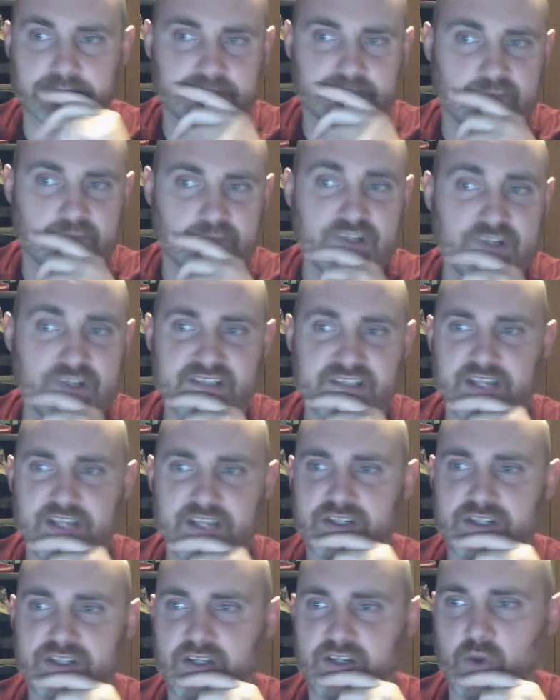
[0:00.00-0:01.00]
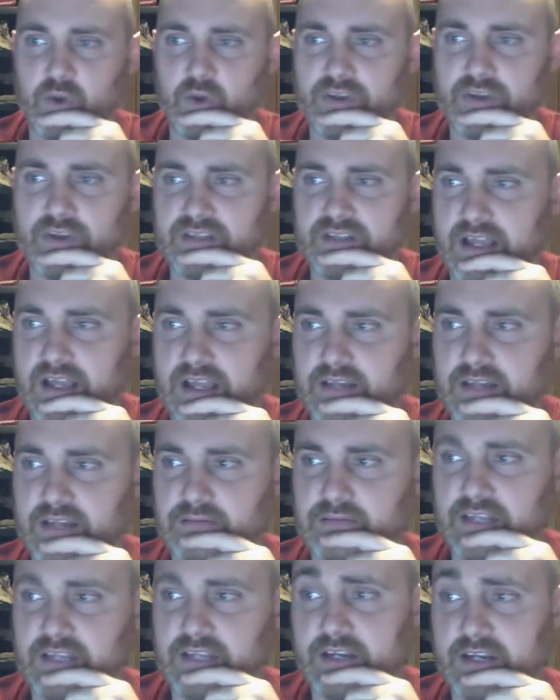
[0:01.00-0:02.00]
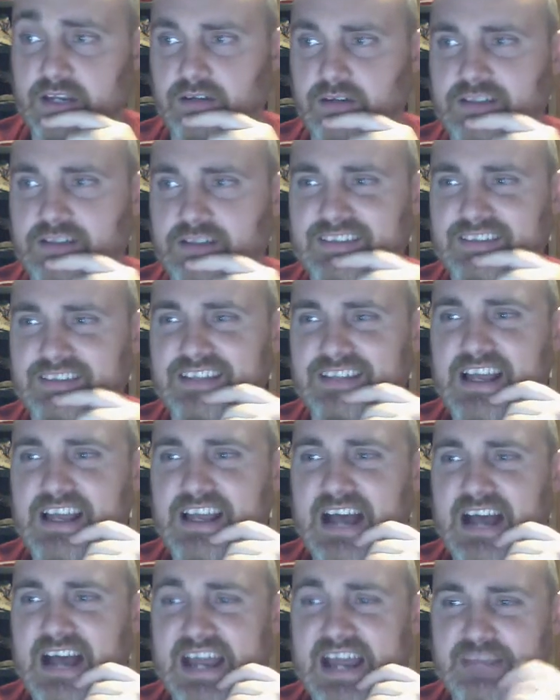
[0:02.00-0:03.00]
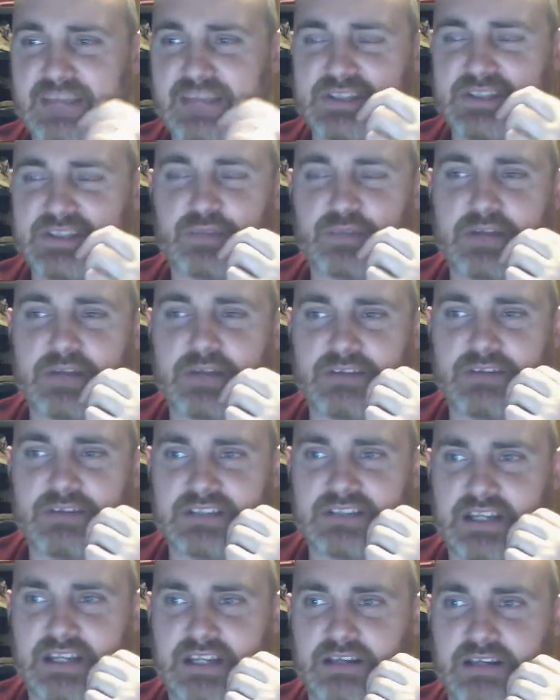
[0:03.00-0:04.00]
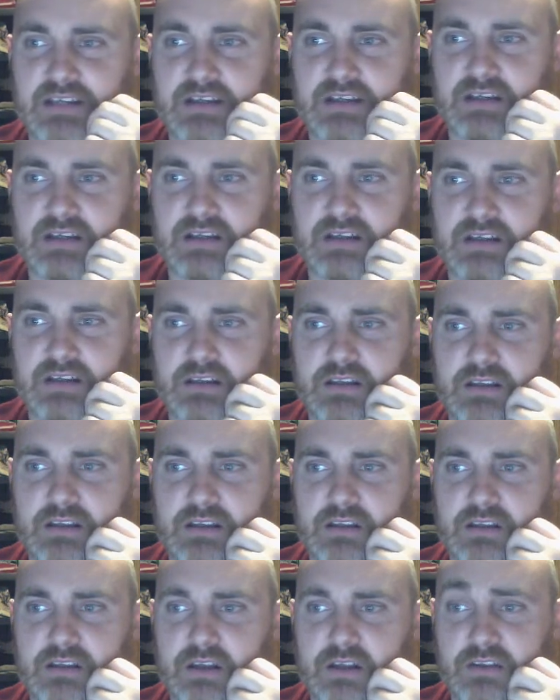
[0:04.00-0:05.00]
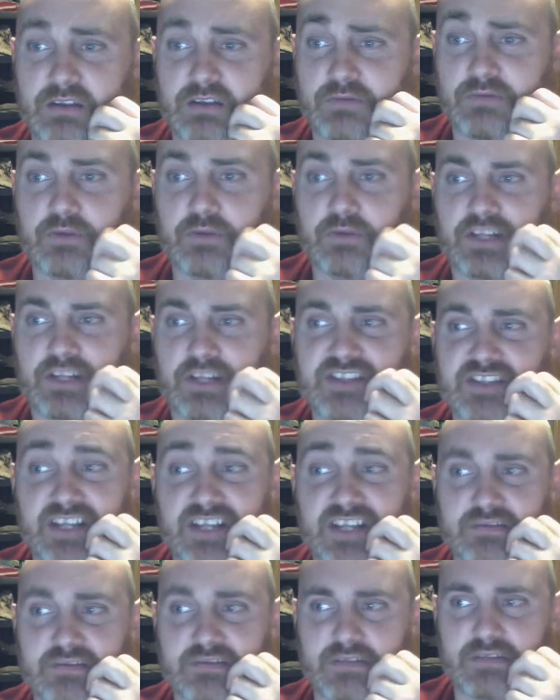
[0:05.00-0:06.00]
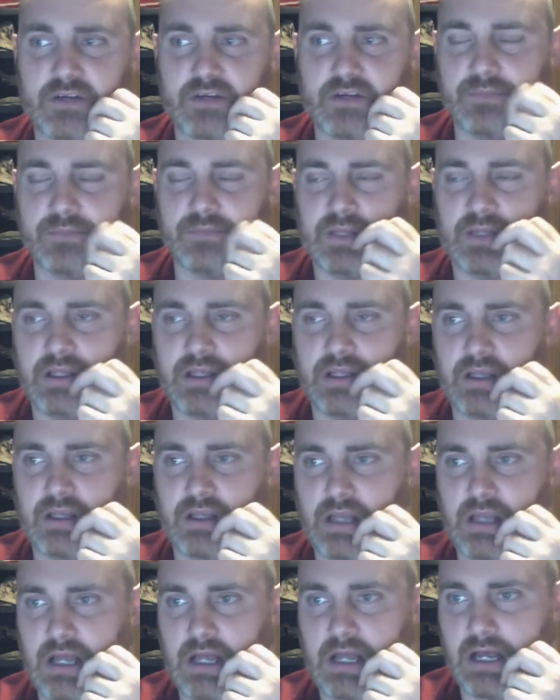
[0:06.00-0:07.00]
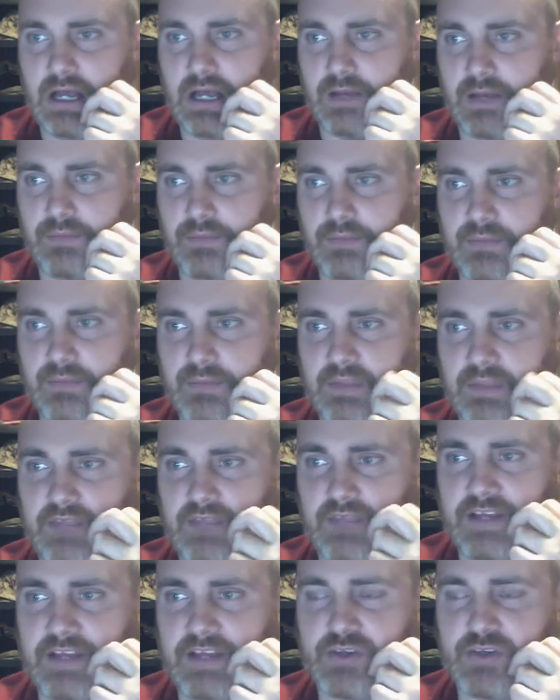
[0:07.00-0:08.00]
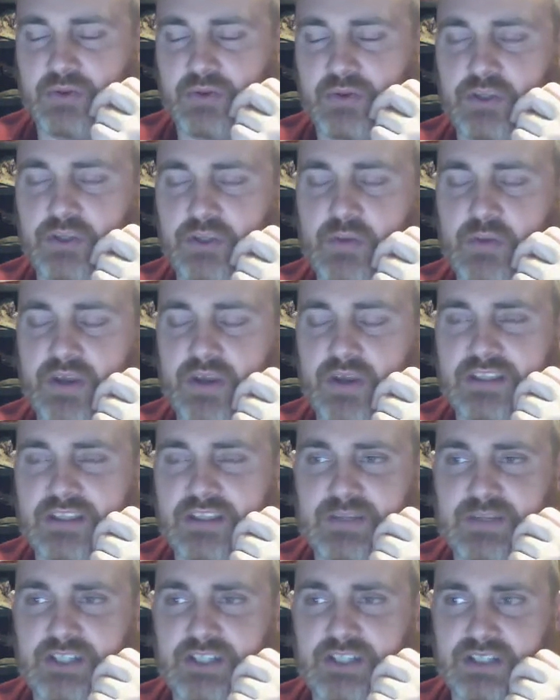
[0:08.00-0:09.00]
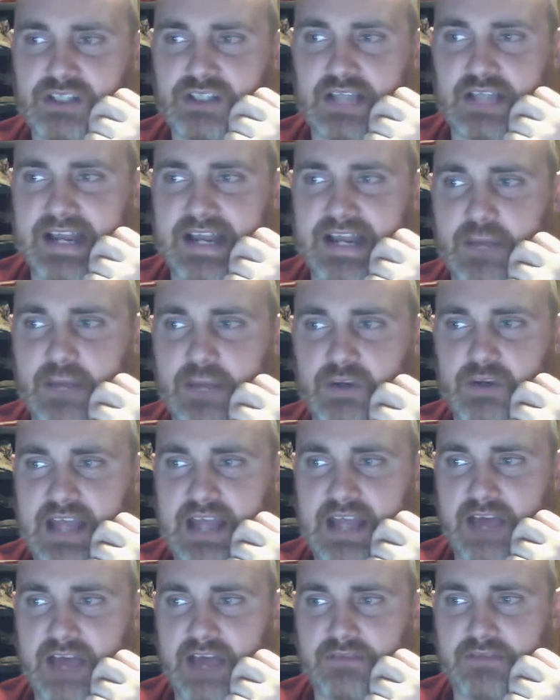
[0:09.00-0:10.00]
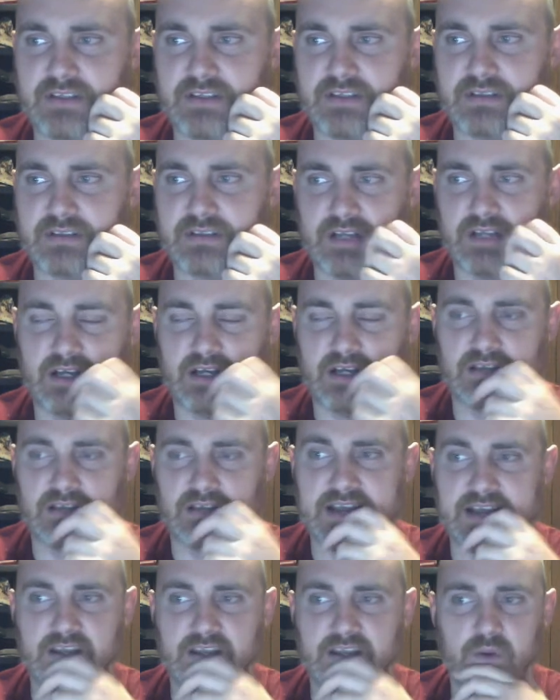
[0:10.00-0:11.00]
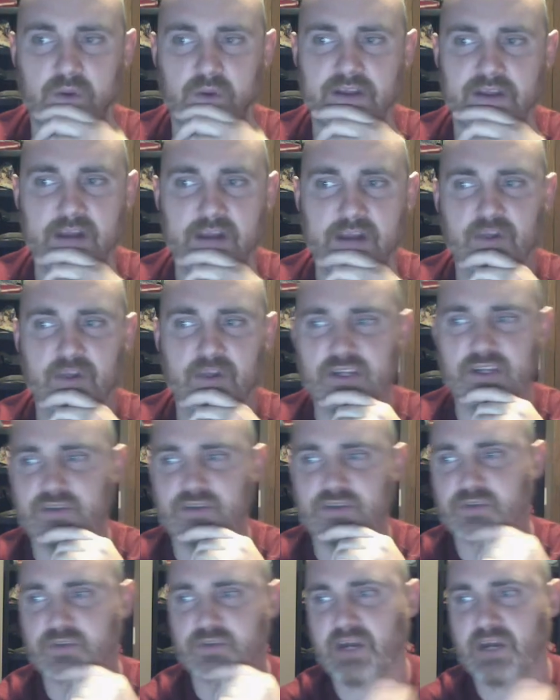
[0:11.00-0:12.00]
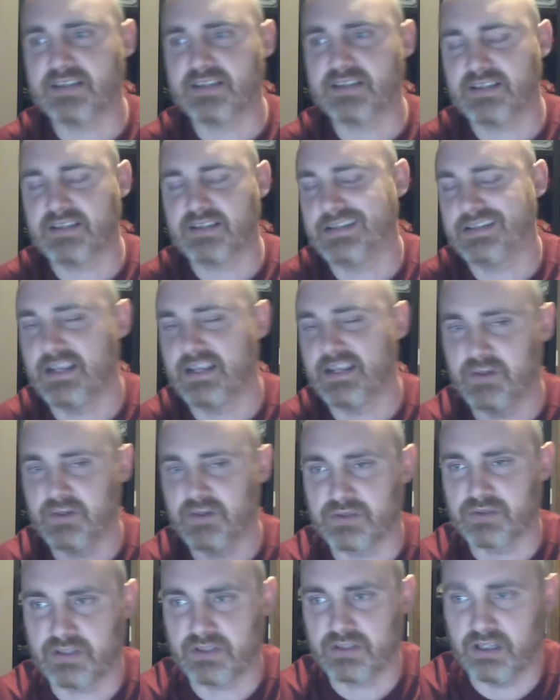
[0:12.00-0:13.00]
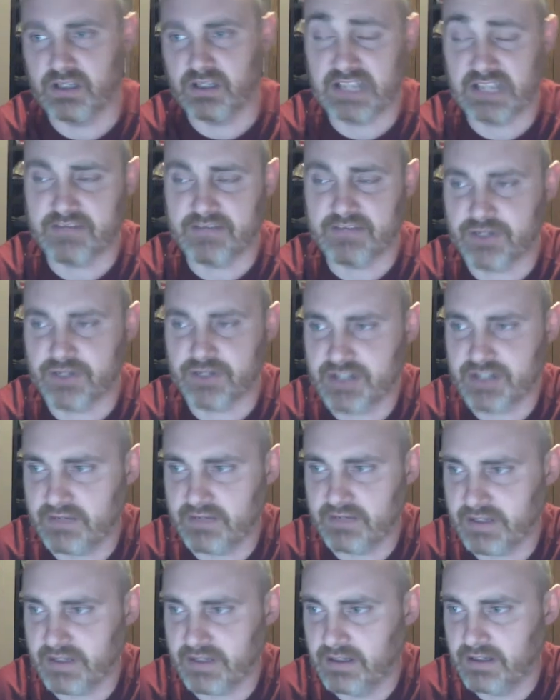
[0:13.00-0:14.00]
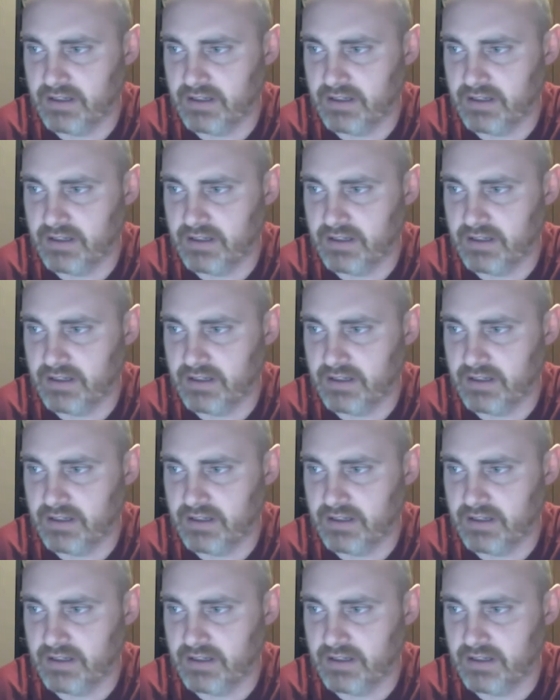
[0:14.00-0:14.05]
presentation, ignore this line here. I am still referencing the full-fledged TensorFlow. If I truly wanted this to be just Lite, I wouldn't have this line of code there, and I wouldn't use those processing. I'd use a Lite version of it,